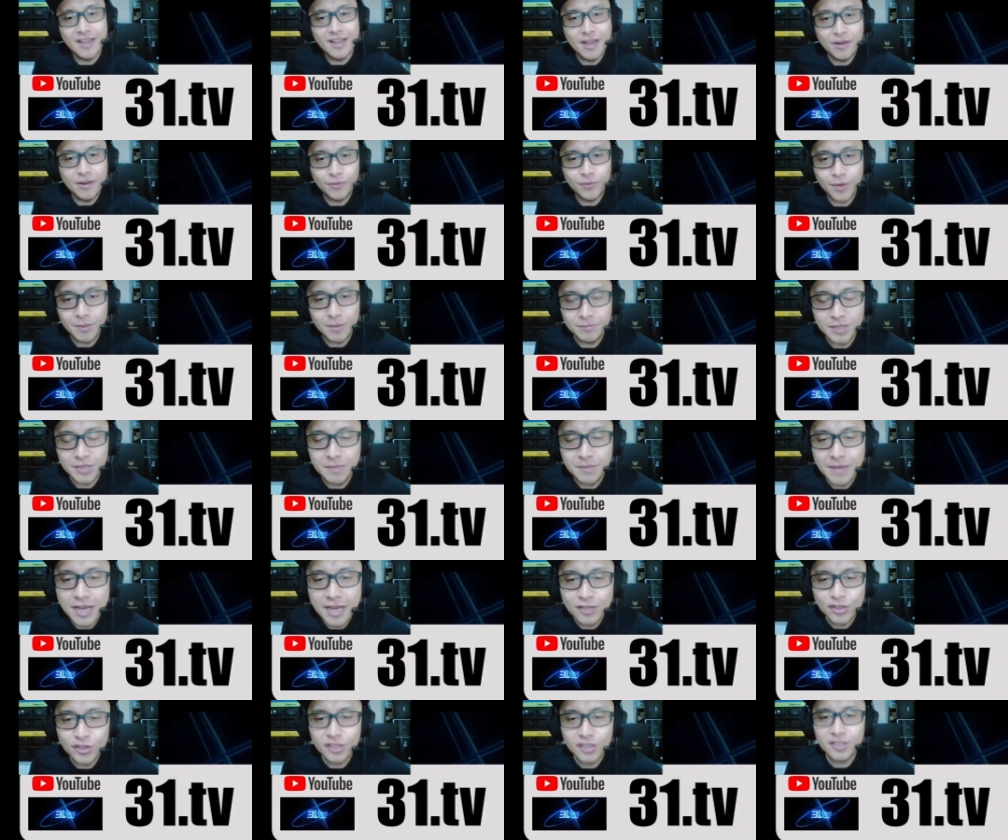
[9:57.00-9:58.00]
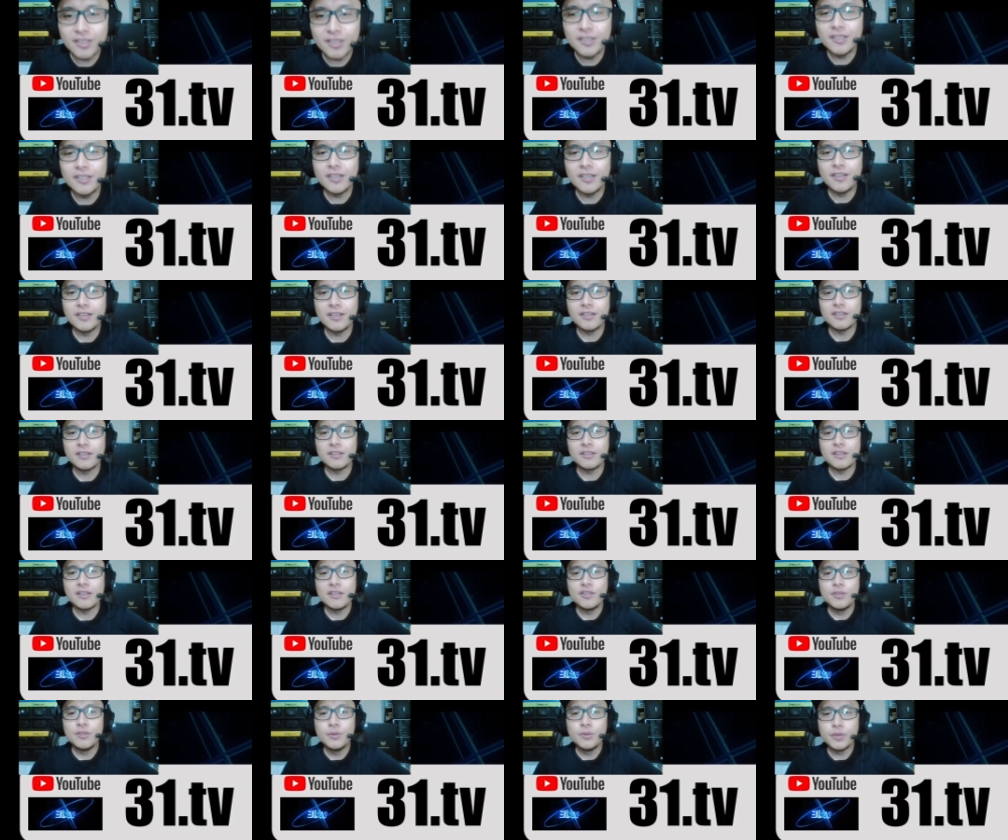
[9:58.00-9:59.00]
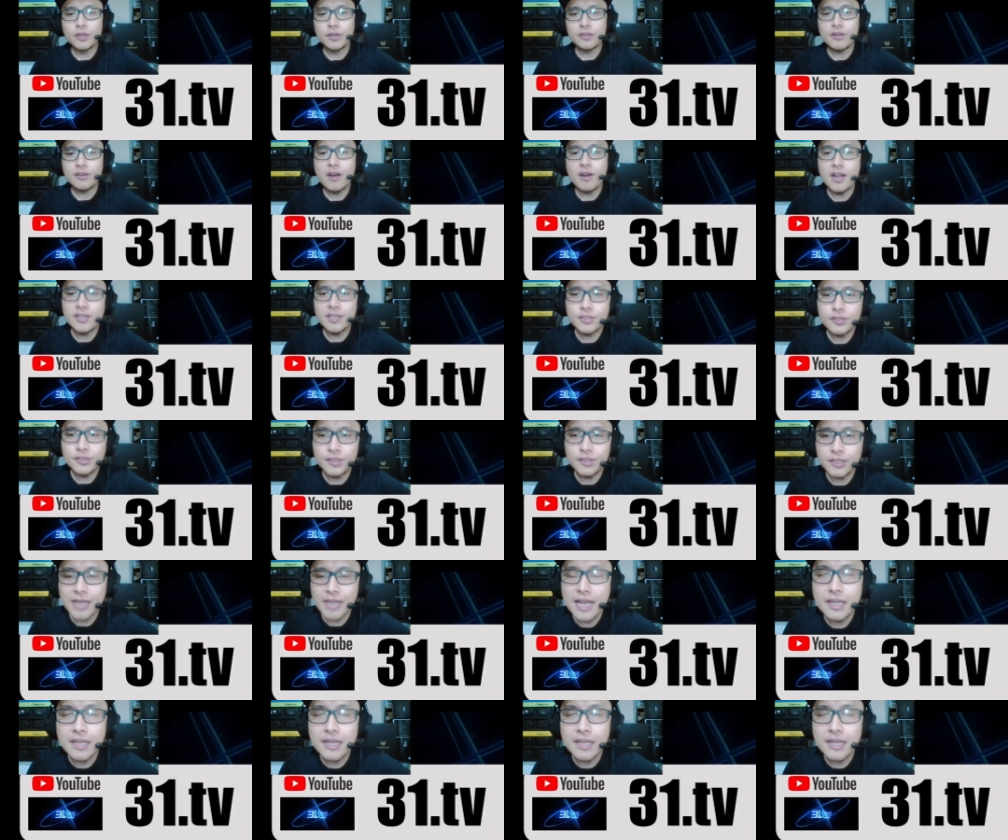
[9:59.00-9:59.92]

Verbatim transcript: from Dimash's uh, New York concert at the